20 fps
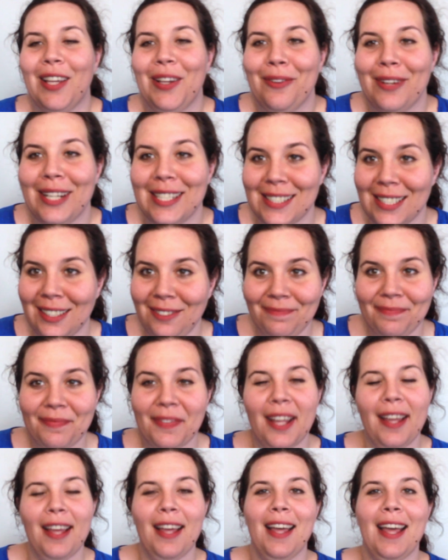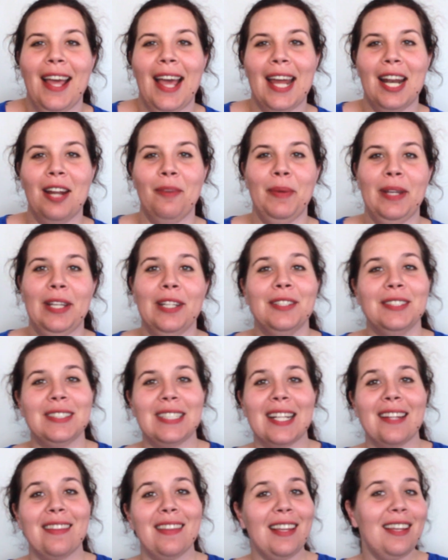your knitting, and I'll be
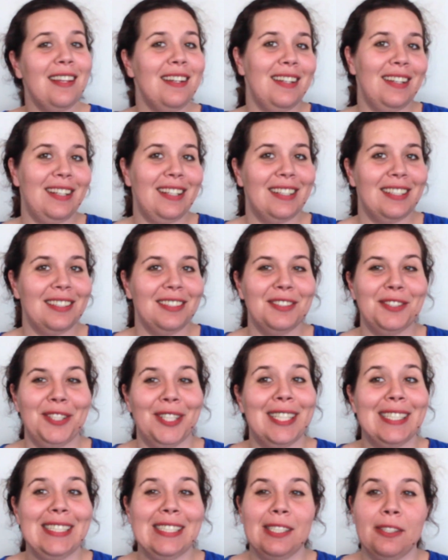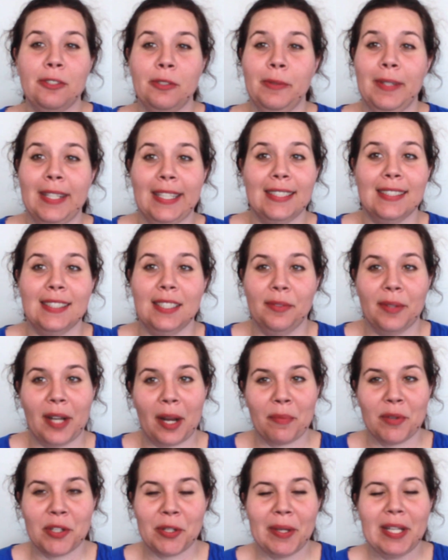using a thicker needle so you can really see what
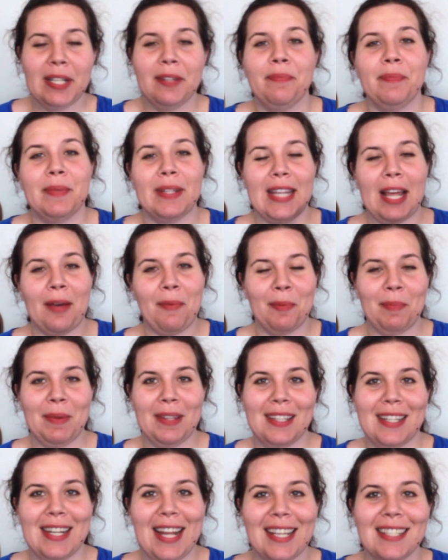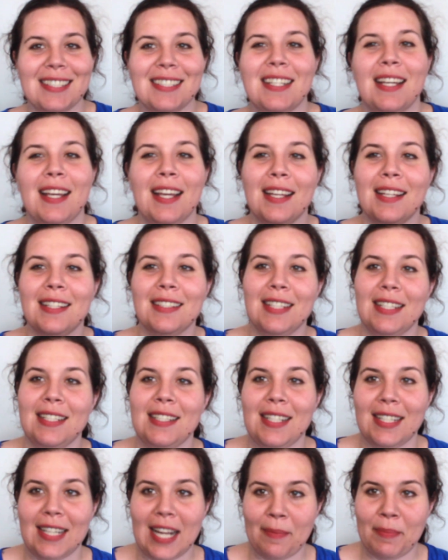I'm doing. But that will be the next
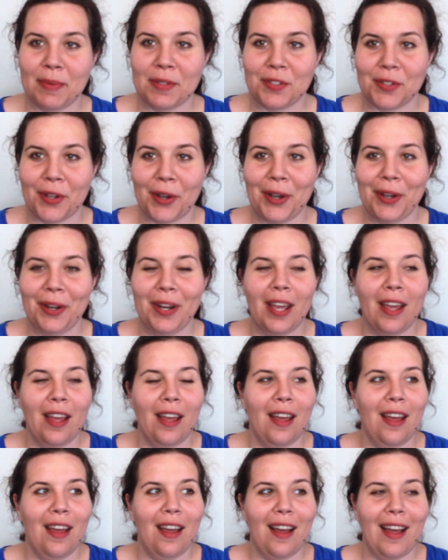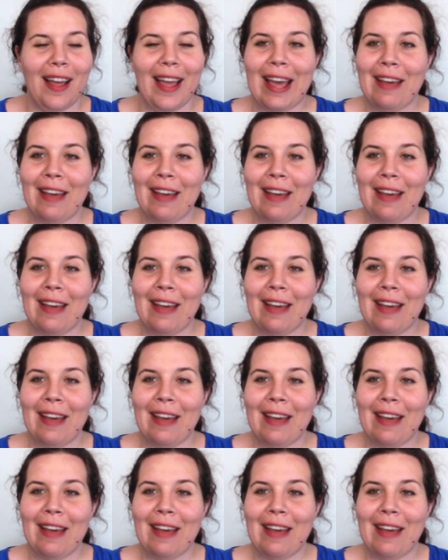knitting episode. I